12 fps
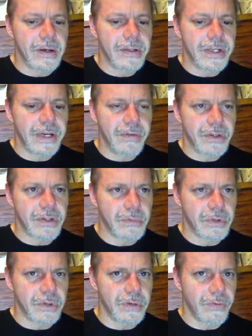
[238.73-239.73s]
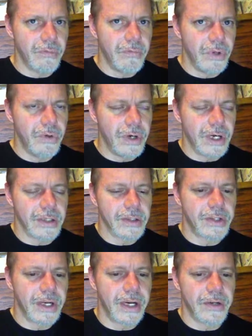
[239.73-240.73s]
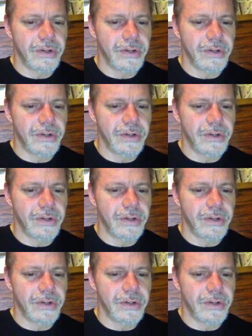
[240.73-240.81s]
to give it some sort of a mood on stage.